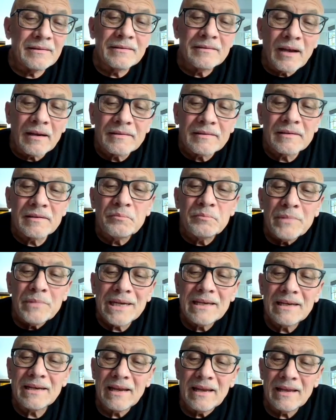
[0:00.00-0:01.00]
doesn't
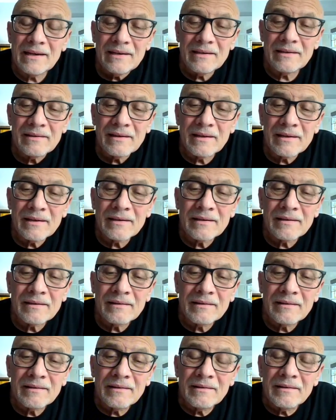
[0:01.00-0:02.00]
mean anything
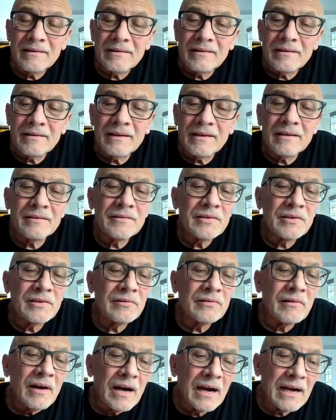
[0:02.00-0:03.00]

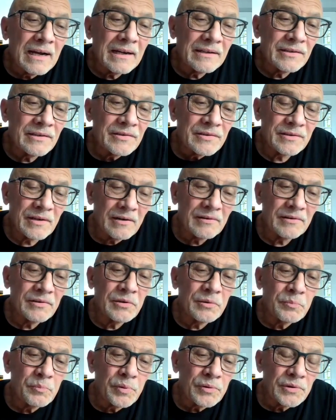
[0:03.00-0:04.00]
until I start
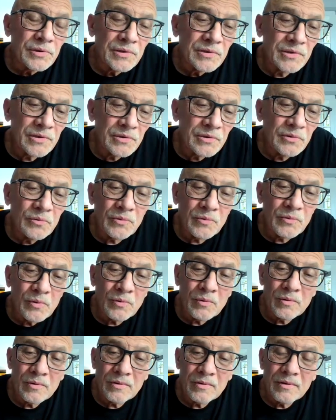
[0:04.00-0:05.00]
to pursue
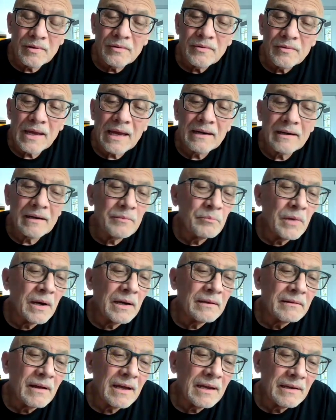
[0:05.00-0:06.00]
that in
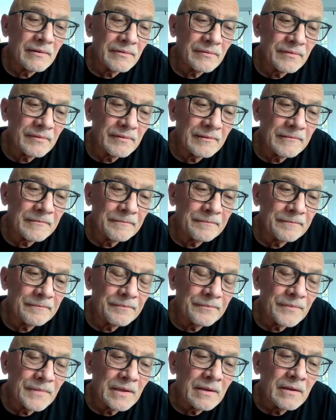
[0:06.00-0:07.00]
my life.
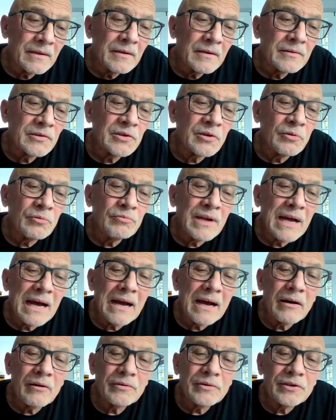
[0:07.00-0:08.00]
So
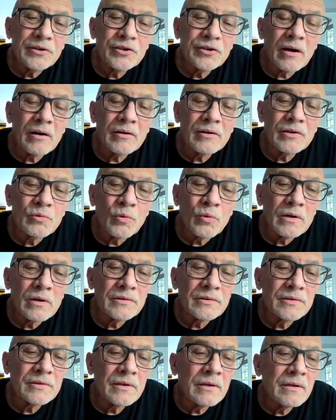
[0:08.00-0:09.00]
now the charge
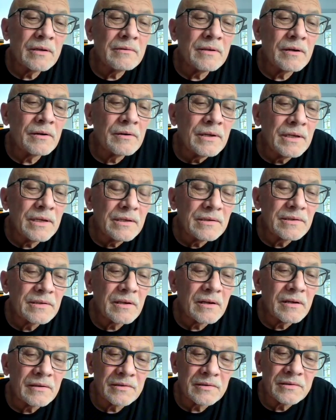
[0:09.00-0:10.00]
was, there
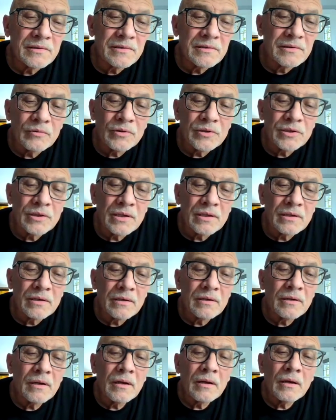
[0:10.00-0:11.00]
is a solution.
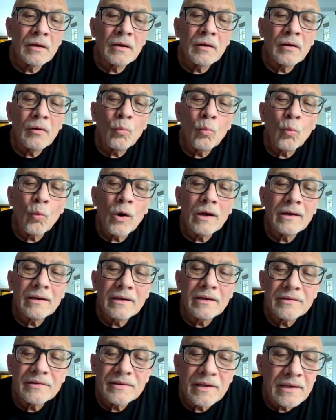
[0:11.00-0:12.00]
What
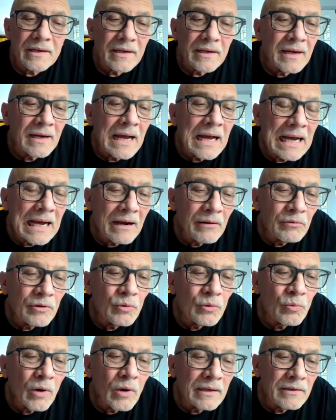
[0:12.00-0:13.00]
is it and how
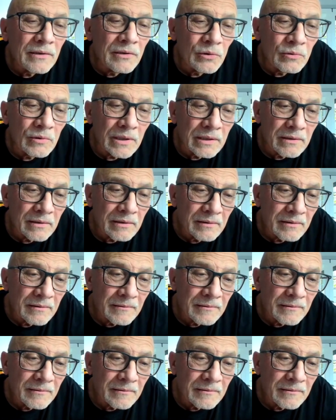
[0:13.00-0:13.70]
do I do it?